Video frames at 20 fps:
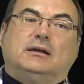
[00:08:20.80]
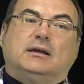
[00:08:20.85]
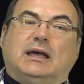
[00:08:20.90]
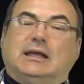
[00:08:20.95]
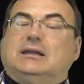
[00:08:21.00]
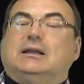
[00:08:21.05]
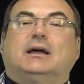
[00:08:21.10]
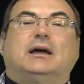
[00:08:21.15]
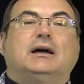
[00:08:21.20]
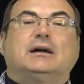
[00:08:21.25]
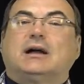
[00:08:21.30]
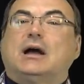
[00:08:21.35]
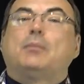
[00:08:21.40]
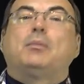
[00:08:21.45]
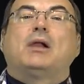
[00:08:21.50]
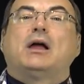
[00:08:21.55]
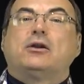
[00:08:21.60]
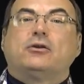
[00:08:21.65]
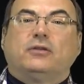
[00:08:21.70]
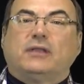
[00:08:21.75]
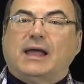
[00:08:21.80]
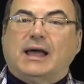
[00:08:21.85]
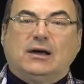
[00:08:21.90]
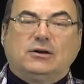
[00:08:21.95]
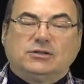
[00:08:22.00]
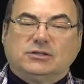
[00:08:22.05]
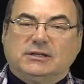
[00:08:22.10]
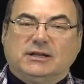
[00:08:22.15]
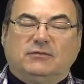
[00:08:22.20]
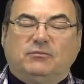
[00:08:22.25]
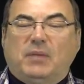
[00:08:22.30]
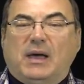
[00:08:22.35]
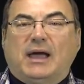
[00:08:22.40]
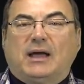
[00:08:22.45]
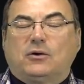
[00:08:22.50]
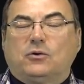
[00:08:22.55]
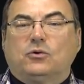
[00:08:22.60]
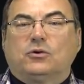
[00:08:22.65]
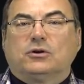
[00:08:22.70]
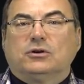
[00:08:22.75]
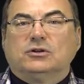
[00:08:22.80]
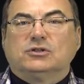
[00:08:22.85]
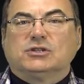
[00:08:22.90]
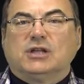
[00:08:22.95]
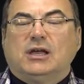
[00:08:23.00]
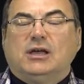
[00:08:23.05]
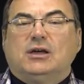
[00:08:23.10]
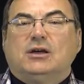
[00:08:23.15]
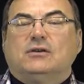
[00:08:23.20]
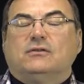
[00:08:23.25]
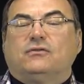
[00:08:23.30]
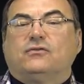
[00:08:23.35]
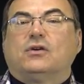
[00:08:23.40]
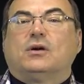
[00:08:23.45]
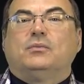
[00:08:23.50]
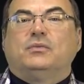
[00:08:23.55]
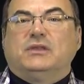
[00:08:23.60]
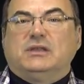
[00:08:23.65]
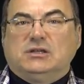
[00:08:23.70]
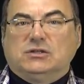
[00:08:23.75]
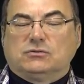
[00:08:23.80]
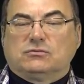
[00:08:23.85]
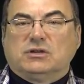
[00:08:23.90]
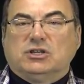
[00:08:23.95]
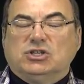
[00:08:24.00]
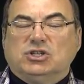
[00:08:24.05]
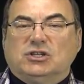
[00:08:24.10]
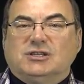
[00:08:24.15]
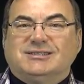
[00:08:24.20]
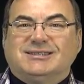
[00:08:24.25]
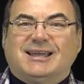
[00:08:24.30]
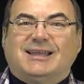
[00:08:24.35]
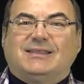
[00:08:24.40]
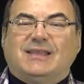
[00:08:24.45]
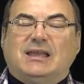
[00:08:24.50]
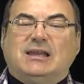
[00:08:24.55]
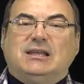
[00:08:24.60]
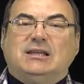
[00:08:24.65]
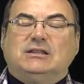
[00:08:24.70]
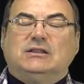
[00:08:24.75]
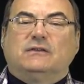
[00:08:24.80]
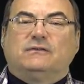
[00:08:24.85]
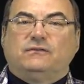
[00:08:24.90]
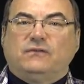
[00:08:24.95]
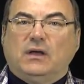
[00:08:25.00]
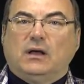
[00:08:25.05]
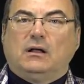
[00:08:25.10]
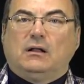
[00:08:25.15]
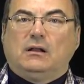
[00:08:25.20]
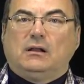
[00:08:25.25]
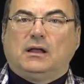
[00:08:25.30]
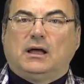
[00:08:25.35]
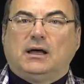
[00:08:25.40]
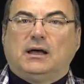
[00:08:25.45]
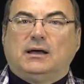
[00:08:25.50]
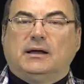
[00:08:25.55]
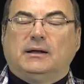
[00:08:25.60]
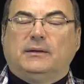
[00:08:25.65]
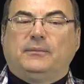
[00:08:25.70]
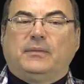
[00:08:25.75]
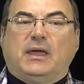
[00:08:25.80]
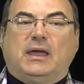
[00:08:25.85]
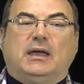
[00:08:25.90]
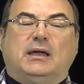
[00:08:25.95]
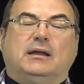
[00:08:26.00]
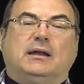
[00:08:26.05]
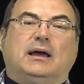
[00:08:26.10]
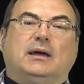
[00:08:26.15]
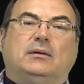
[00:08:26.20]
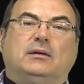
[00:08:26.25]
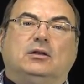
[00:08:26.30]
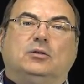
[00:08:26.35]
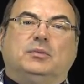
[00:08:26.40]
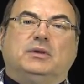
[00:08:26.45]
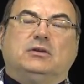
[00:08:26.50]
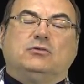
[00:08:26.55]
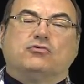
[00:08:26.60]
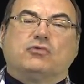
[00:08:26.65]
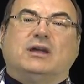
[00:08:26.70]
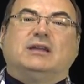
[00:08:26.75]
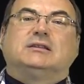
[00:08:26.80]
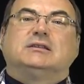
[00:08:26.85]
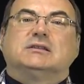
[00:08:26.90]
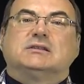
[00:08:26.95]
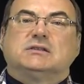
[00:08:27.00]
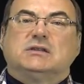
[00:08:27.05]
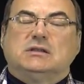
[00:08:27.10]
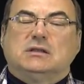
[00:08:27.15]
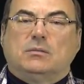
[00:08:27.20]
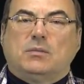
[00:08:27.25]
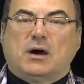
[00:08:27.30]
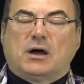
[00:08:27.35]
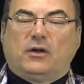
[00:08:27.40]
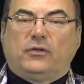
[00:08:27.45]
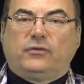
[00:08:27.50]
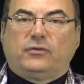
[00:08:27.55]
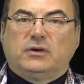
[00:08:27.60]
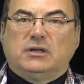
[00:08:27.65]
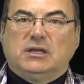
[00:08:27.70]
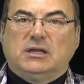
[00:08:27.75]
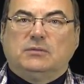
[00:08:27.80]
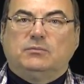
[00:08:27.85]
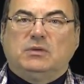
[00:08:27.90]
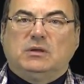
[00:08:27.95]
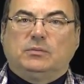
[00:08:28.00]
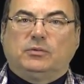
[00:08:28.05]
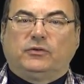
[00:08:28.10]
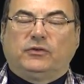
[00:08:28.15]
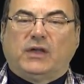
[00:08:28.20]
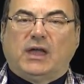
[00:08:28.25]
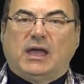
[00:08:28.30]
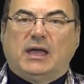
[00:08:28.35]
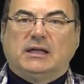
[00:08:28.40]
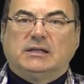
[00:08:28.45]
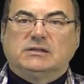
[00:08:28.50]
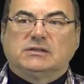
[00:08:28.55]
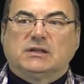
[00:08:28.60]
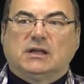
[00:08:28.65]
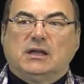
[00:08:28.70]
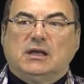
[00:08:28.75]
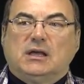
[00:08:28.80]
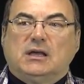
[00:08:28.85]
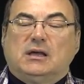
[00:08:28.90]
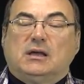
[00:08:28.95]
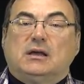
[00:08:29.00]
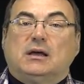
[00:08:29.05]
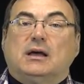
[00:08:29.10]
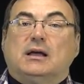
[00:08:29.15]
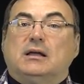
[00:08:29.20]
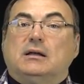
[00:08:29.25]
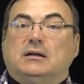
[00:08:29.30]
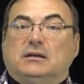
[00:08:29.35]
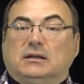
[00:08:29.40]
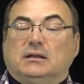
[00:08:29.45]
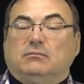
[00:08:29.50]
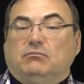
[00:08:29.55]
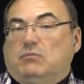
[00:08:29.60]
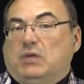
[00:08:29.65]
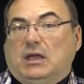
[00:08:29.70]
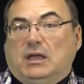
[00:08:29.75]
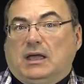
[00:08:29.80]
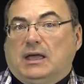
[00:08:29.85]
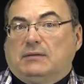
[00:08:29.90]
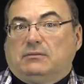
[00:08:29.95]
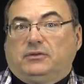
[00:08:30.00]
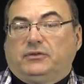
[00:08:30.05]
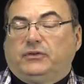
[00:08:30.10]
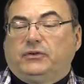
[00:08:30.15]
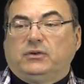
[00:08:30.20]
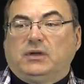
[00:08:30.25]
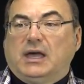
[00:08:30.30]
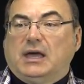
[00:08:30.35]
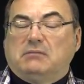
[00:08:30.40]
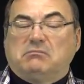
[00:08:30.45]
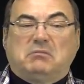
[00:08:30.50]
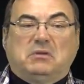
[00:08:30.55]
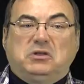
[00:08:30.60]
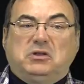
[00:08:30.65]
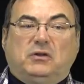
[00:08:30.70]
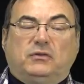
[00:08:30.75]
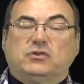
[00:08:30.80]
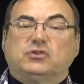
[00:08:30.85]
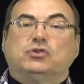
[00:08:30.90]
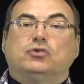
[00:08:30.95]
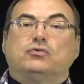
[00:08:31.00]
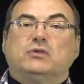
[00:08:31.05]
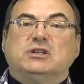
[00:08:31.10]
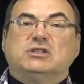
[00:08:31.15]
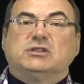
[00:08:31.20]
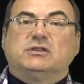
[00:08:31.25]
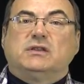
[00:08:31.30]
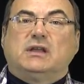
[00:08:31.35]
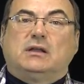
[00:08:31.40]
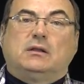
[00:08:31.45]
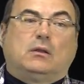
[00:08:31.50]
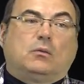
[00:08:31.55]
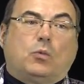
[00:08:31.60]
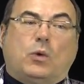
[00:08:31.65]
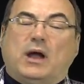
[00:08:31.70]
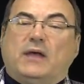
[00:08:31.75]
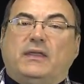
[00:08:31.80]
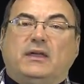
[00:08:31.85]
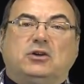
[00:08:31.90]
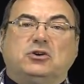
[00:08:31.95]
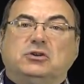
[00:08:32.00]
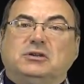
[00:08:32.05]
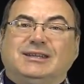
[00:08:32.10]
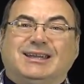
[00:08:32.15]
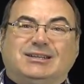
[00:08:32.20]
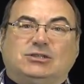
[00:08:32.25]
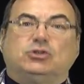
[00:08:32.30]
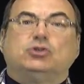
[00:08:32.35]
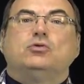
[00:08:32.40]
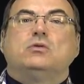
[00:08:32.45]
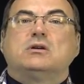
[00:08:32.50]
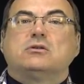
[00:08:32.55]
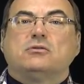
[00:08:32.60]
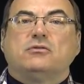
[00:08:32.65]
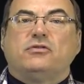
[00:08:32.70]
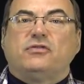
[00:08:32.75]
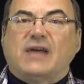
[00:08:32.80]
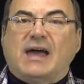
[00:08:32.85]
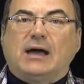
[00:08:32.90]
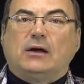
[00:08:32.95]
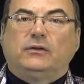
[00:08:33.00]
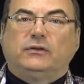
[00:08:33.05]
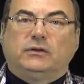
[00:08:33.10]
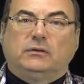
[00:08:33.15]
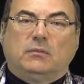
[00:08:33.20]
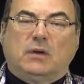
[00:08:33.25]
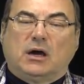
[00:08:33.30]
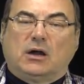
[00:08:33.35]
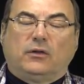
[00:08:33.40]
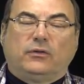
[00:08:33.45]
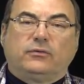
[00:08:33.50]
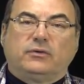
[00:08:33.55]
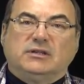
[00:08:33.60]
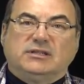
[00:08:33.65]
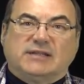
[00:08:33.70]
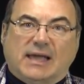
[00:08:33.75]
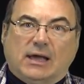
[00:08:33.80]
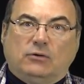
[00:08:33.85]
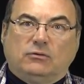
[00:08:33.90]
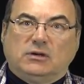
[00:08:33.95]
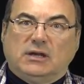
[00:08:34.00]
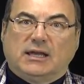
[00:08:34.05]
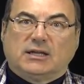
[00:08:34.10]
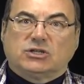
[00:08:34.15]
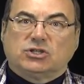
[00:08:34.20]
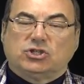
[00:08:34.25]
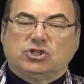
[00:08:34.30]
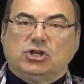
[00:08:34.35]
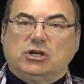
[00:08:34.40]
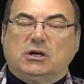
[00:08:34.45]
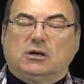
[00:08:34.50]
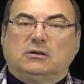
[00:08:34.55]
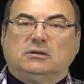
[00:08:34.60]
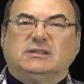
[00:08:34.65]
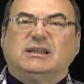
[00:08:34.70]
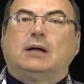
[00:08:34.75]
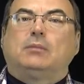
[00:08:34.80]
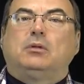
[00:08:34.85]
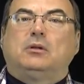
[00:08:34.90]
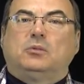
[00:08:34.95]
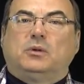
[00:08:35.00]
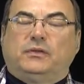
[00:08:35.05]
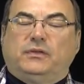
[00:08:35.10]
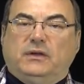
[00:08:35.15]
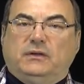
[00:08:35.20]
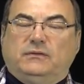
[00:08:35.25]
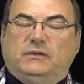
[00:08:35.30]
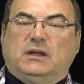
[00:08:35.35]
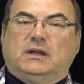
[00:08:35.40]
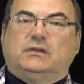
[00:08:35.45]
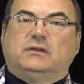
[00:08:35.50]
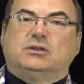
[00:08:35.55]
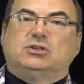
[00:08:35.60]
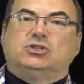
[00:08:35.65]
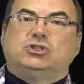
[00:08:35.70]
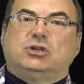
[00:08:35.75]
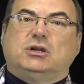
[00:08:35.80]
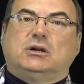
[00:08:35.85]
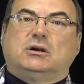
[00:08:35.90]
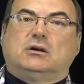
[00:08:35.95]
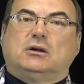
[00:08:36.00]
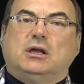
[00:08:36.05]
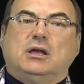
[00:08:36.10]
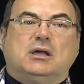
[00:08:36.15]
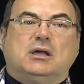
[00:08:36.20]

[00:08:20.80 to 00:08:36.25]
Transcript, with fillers: a couple hundred thousand of back orders from these regions that they need to fill. Um, and I, uh, it'll be great to see the Model 3 in people's hands being able to get you know there's no reason then why they couldn't get 200,000 Model 3s out next year double what they've done this year